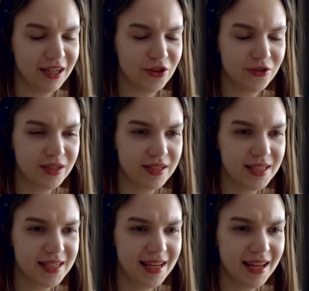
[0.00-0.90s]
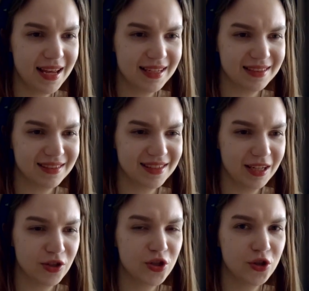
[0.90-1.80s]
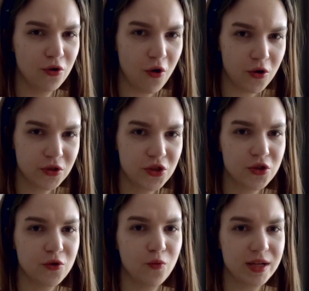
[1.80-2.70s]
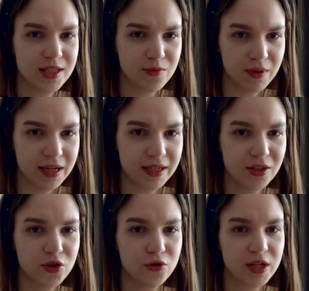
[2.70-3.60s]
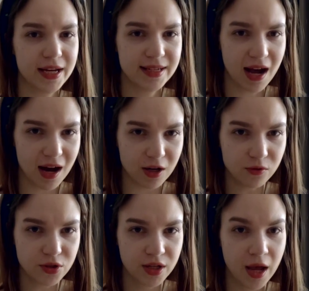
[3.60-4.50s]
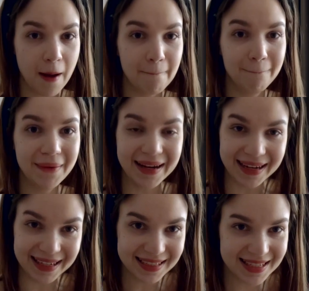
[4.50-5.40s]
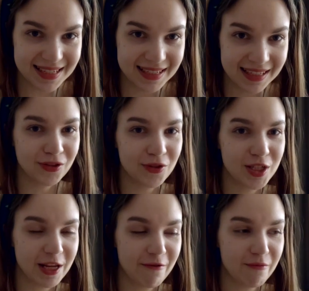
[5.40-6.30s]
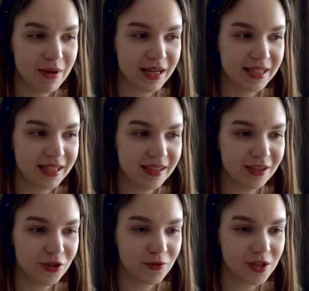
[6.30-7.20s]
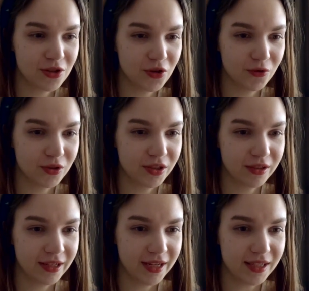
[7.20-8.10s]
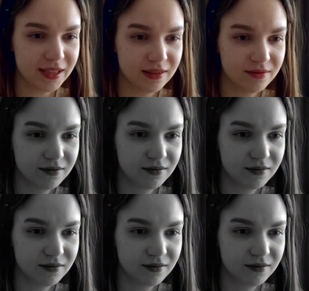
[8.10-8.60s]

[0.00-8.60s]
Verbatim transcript: I don't understand. And you also waste money to dine out, but you save money using your hair.